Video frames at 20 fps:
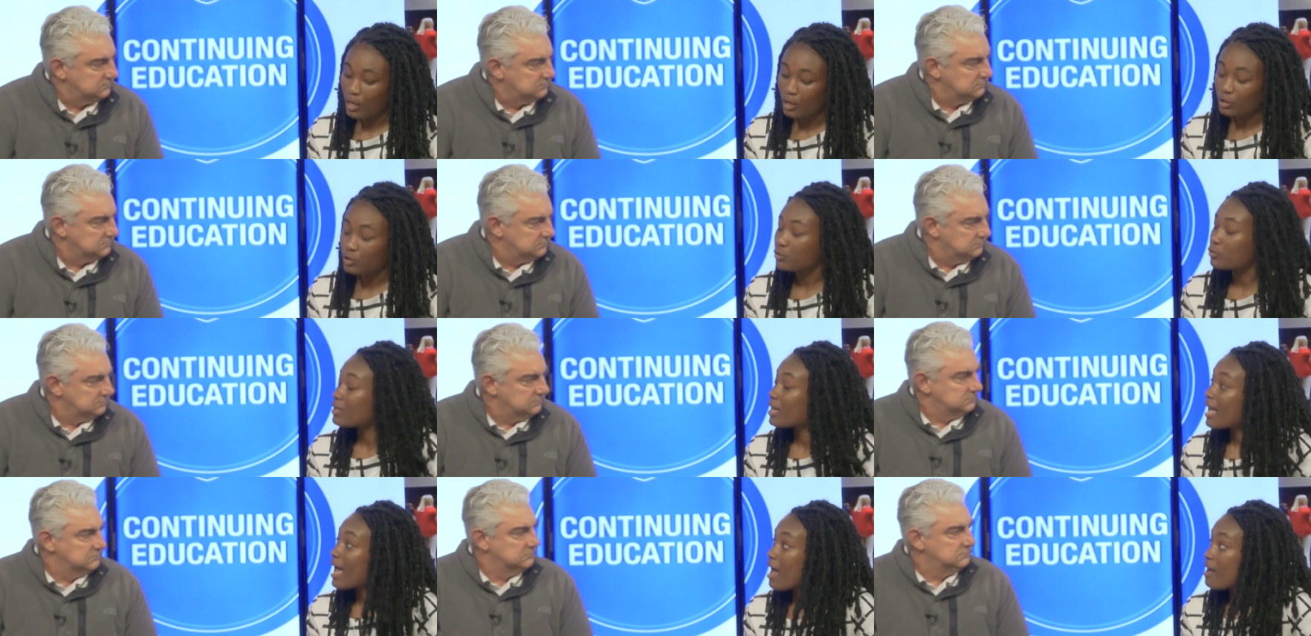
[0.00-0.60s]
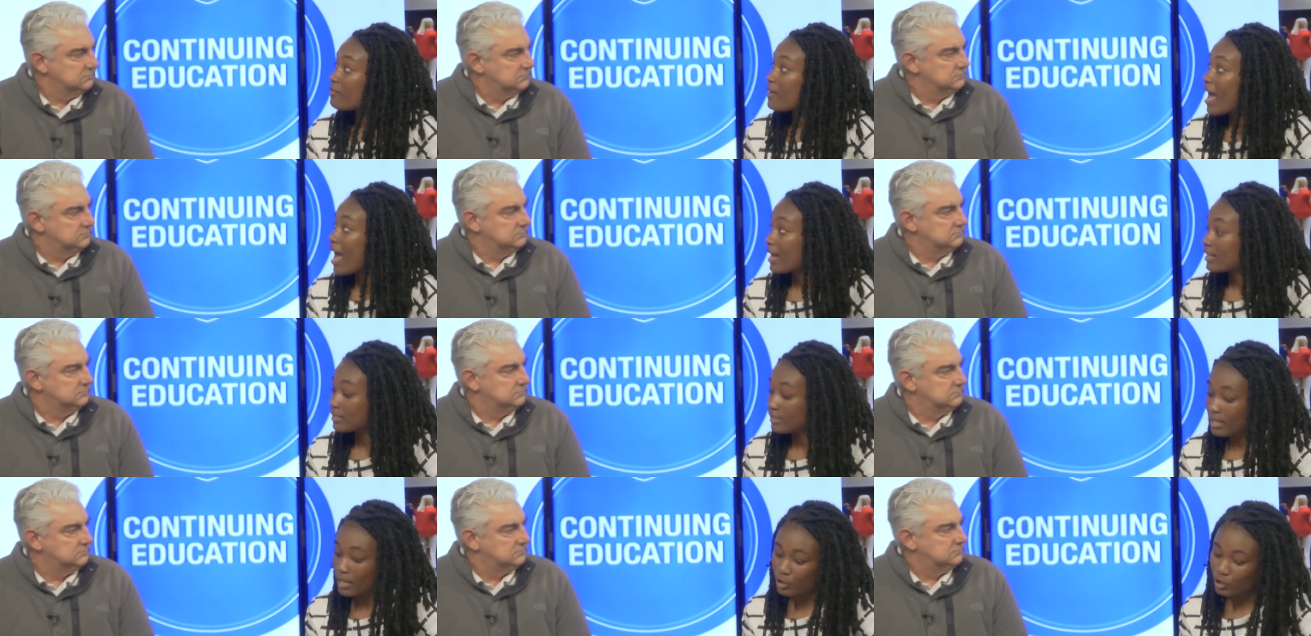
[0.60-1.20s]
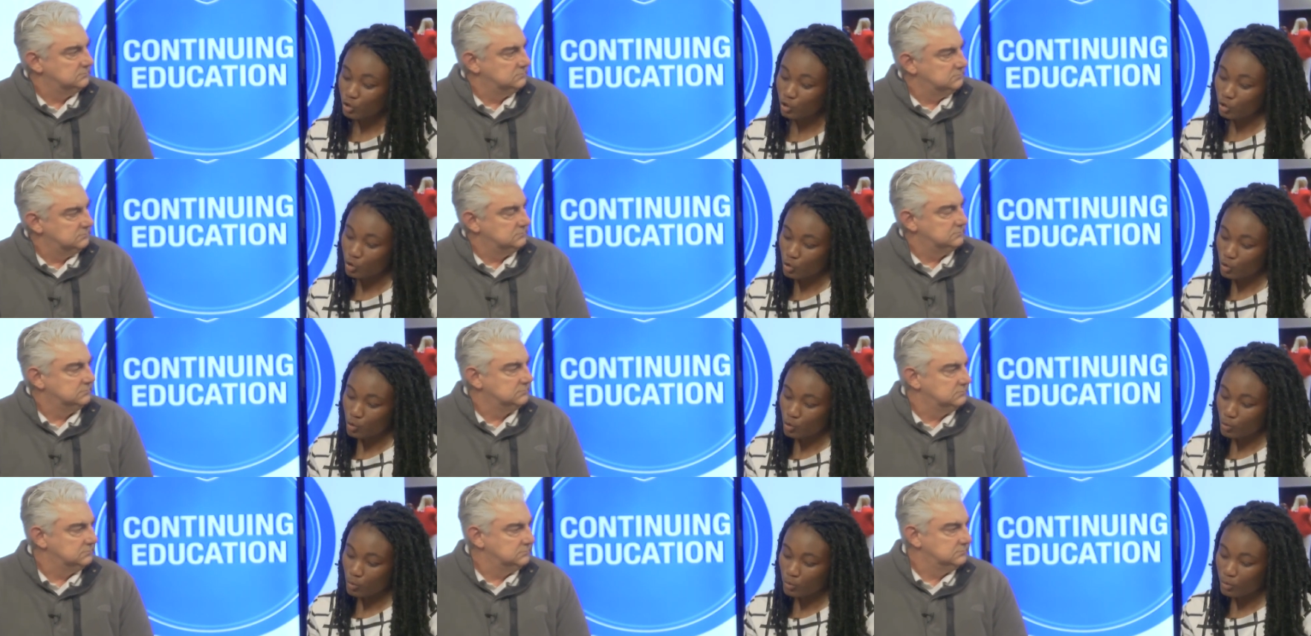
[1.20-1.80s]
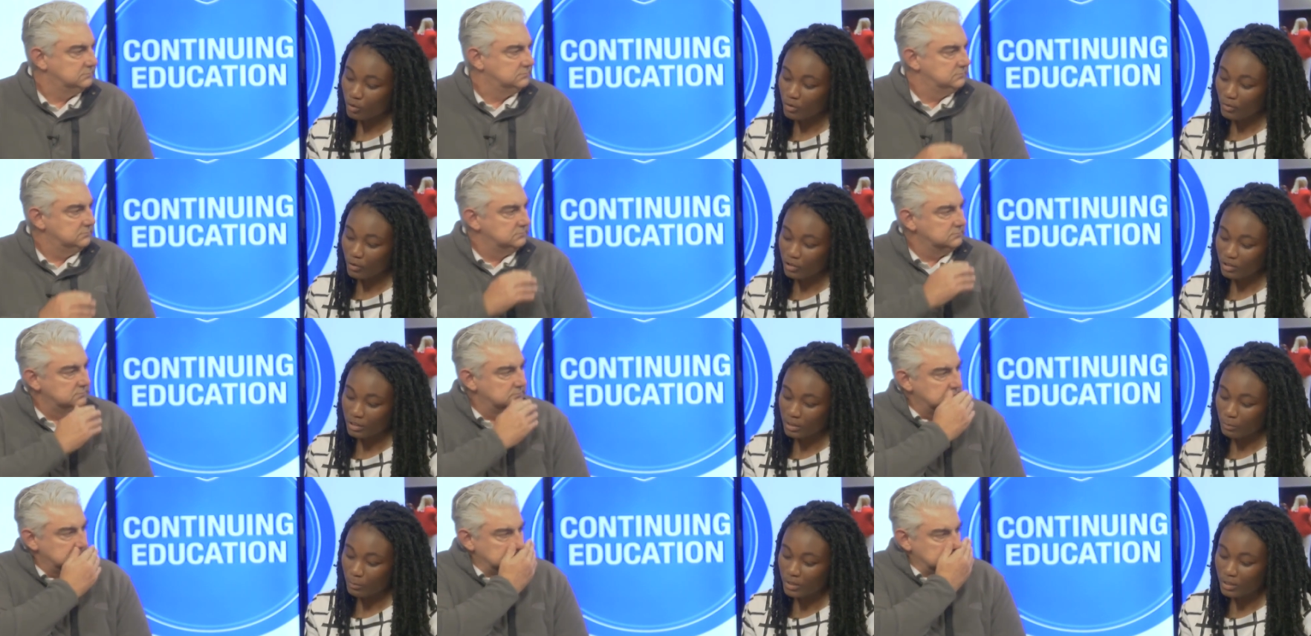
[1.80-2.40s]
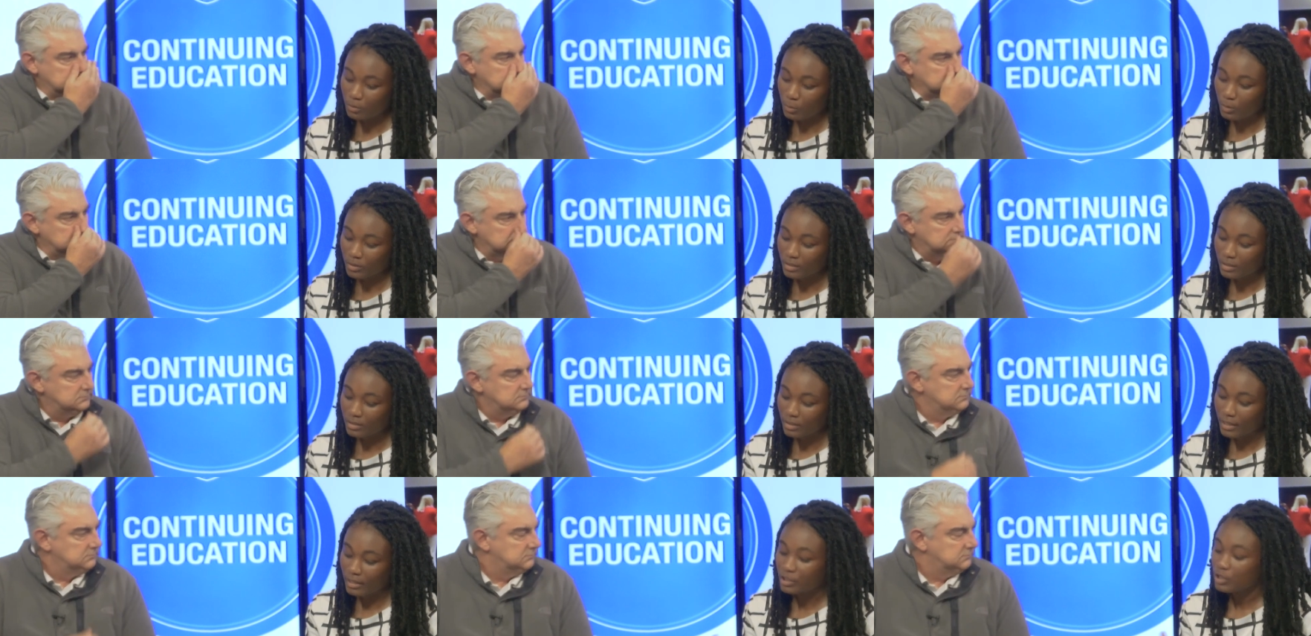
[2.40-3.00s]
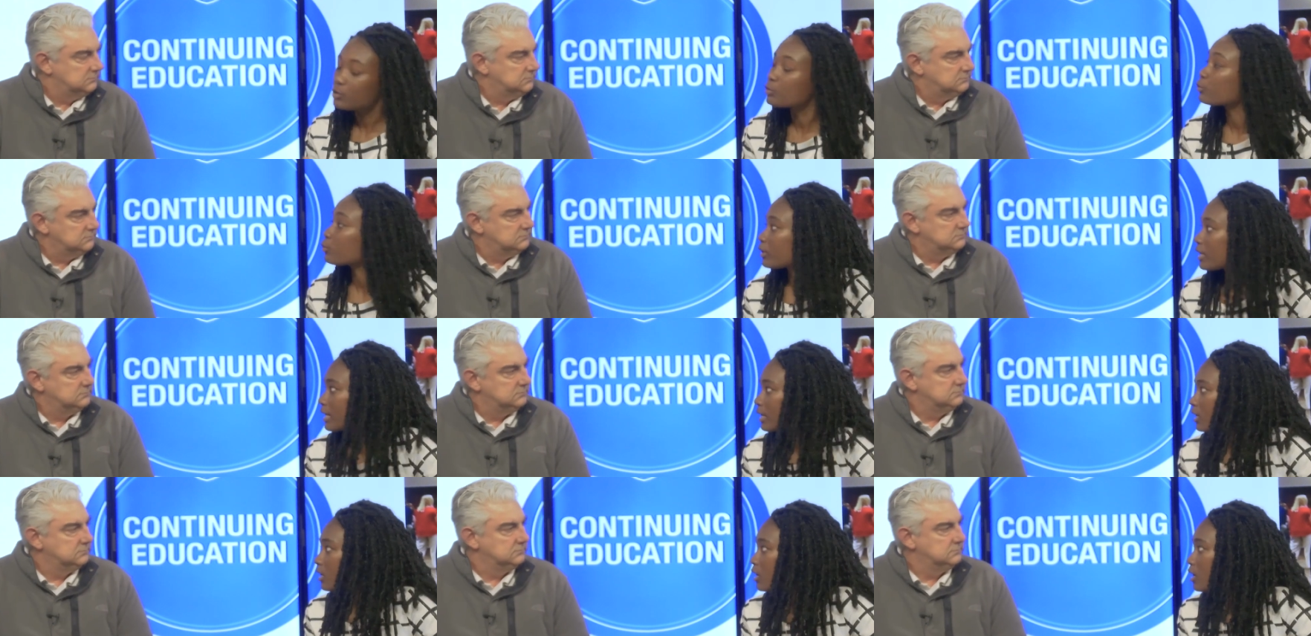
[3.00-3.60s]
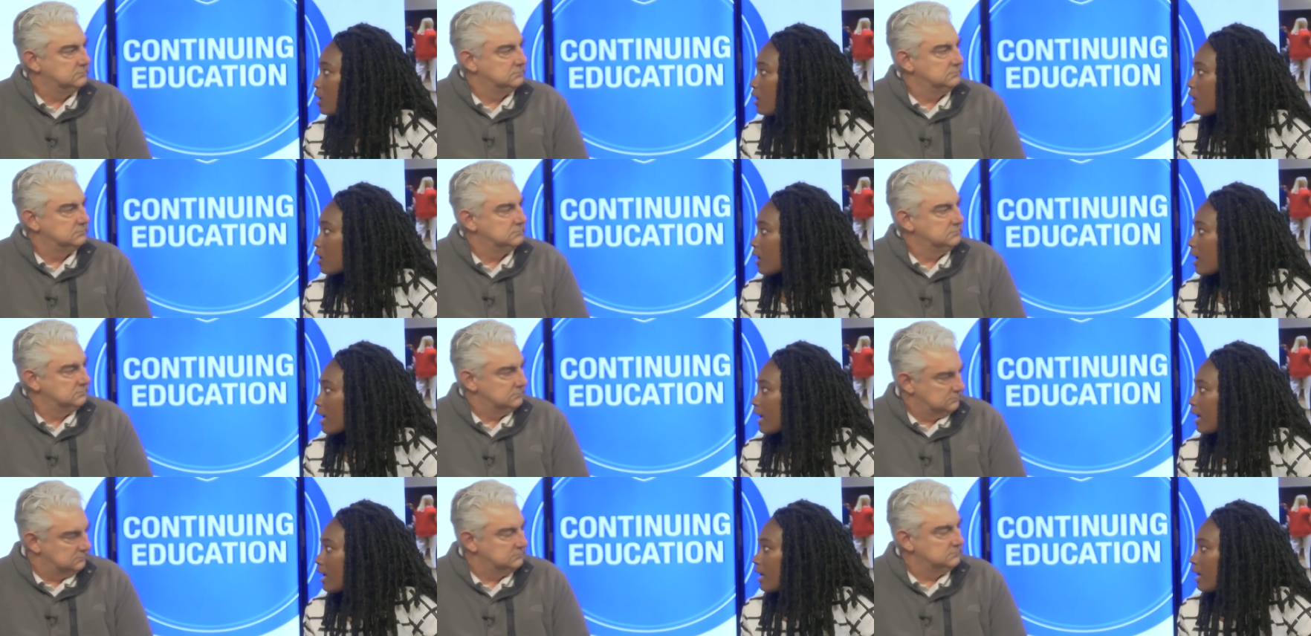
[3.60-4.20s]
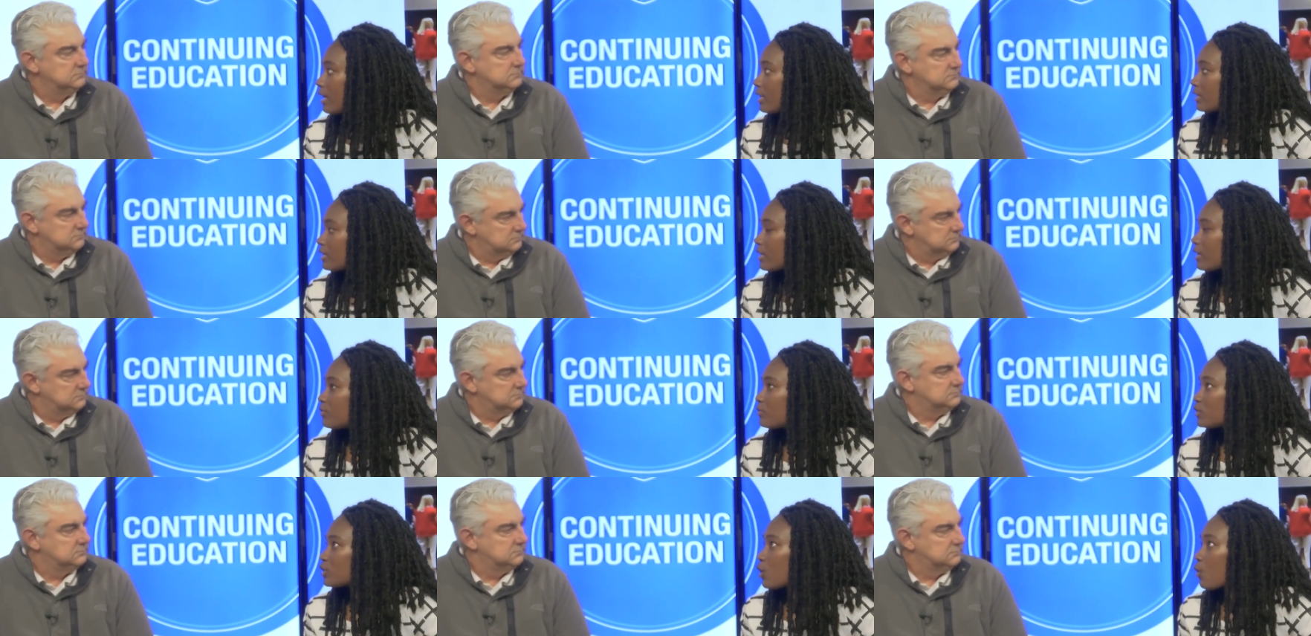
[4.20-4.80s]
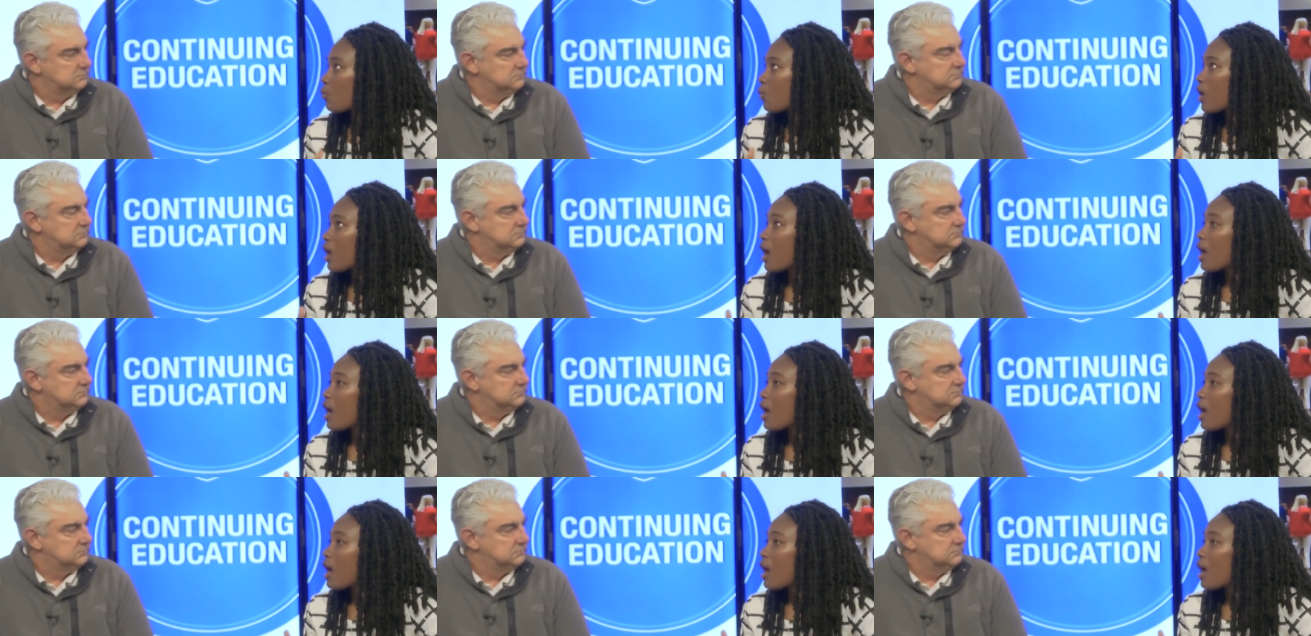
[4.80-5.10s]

Speaker 1: do they have access to university resources like tutoring? And if so, what